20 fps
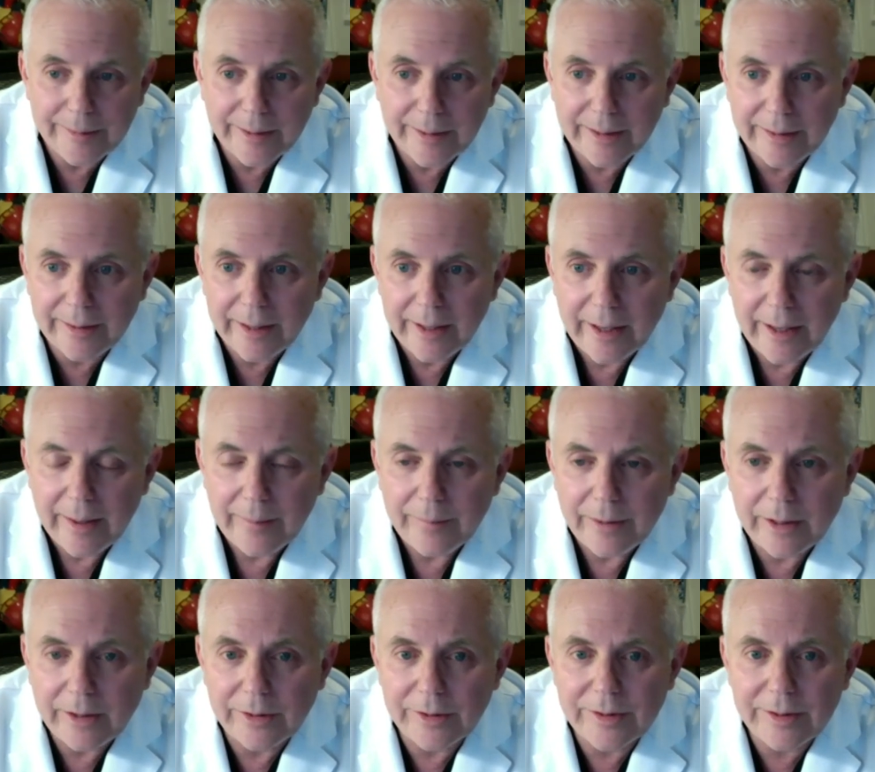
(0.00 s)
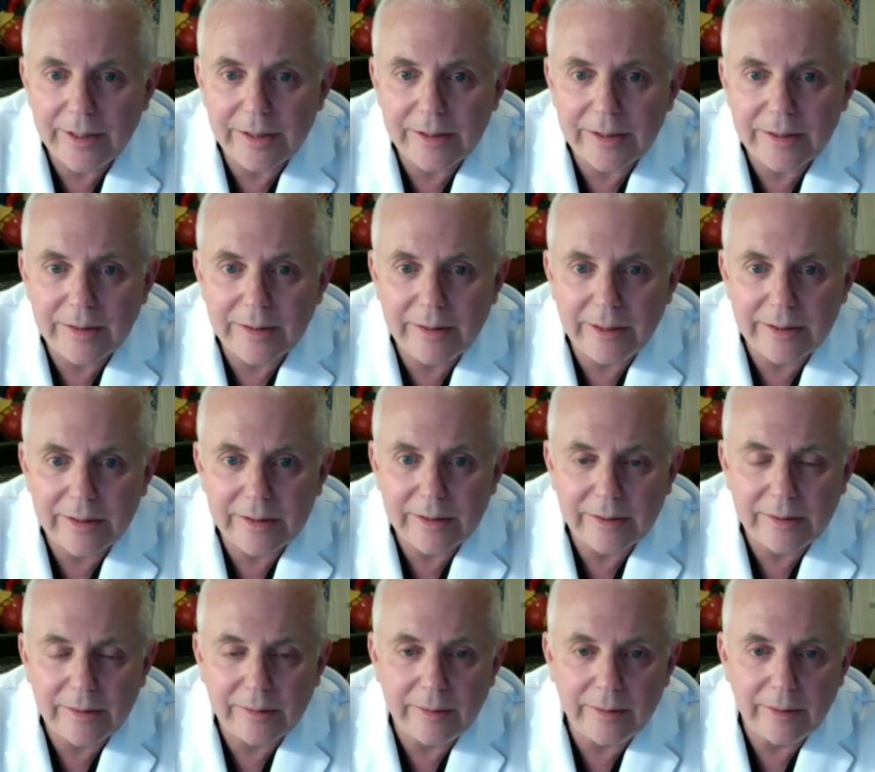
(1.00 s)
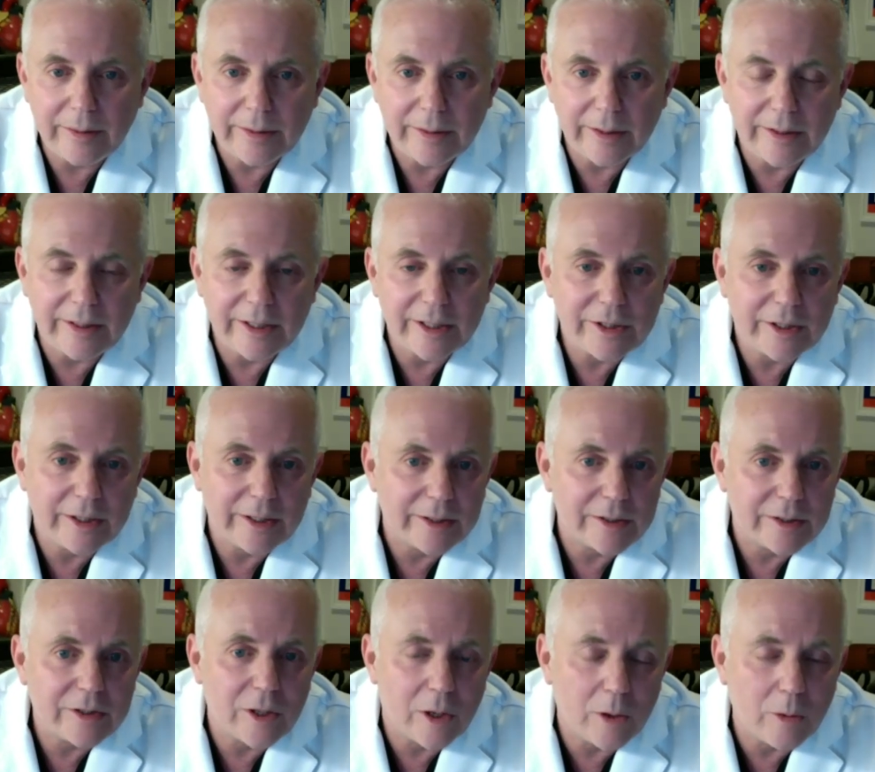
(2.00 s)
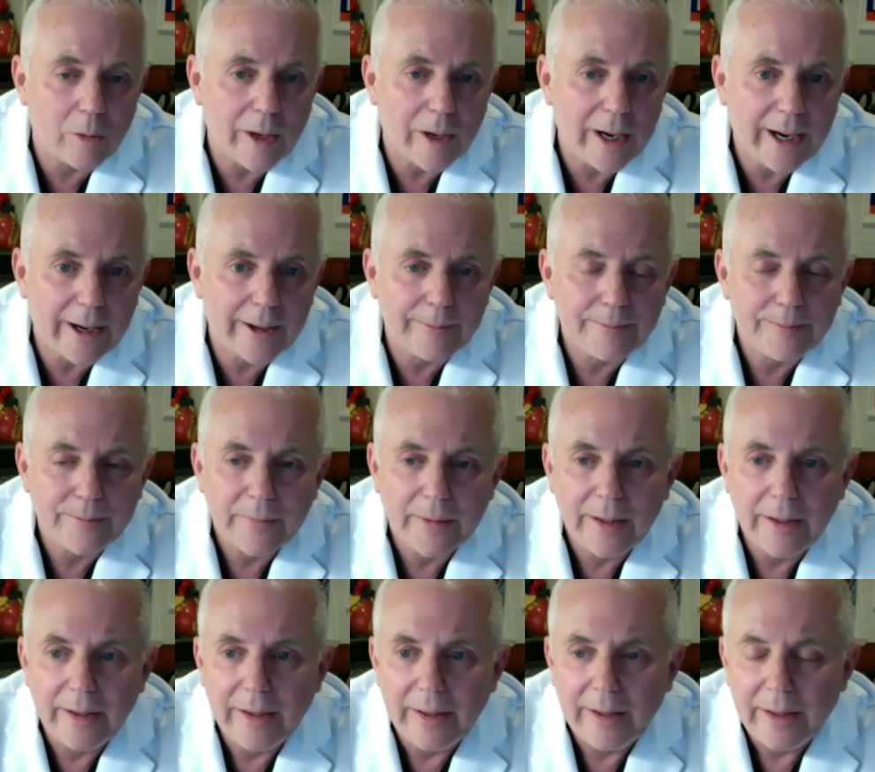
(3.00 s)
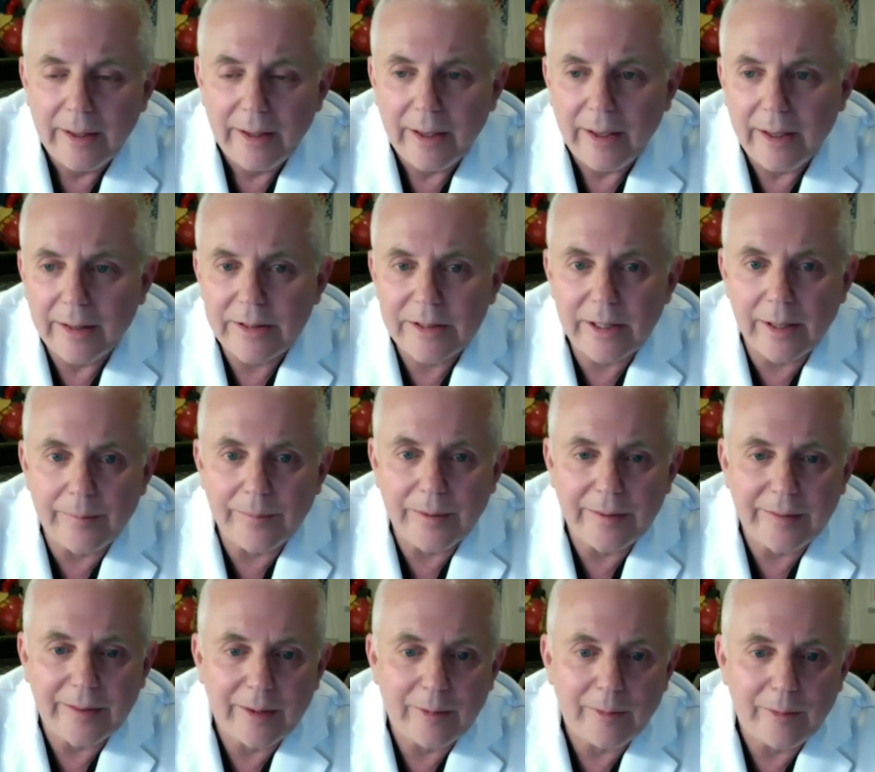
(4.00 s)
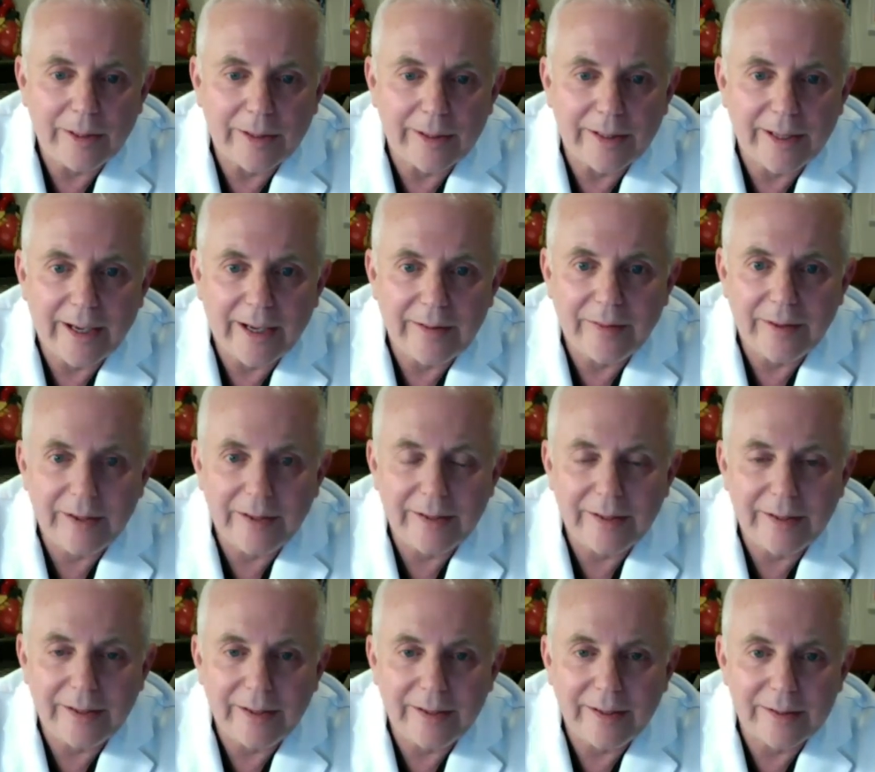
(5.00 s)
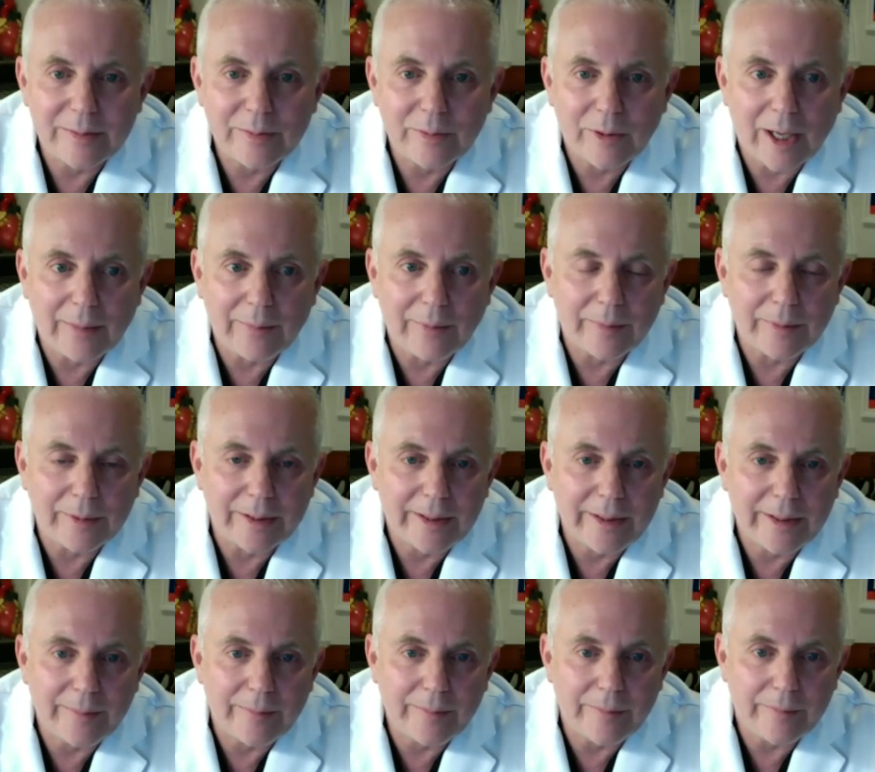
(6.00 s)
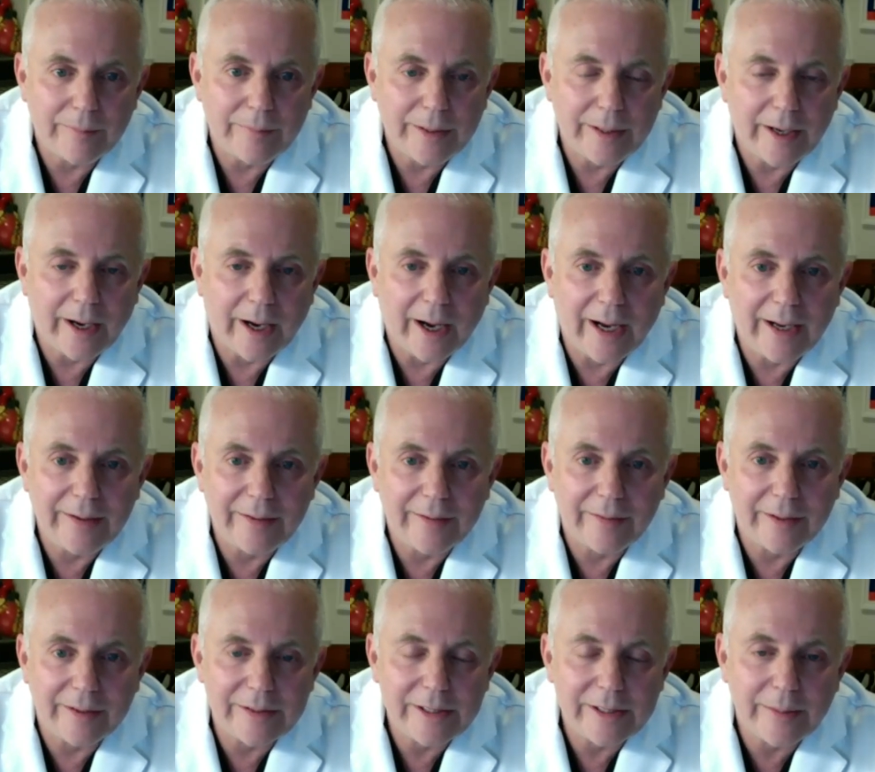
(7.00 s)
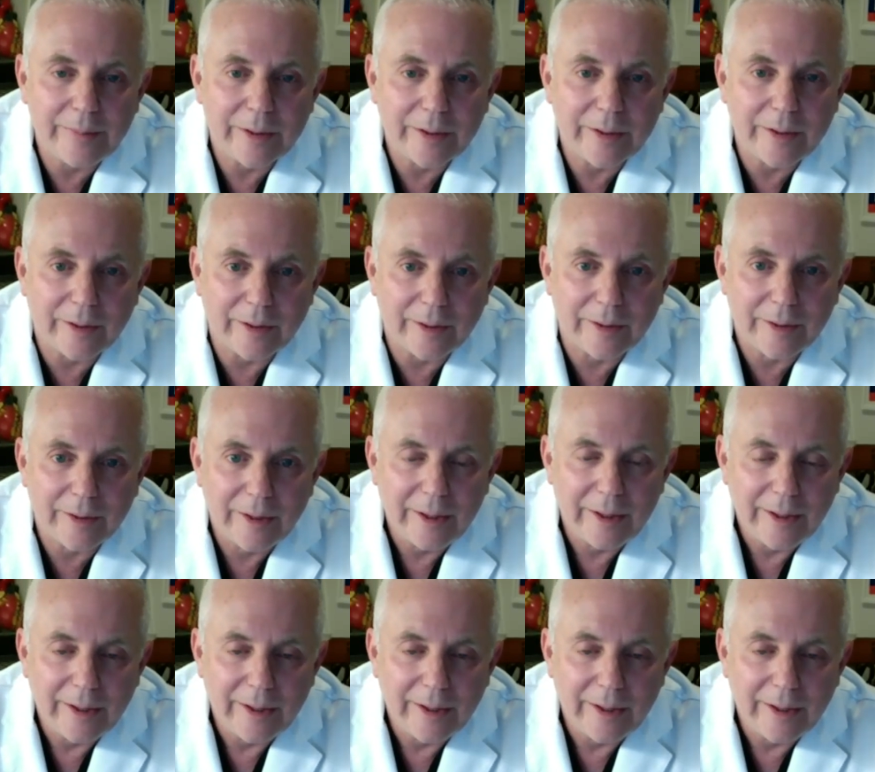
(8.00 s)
And because this condition is so rare, it's something that really I think is probably beyond the typical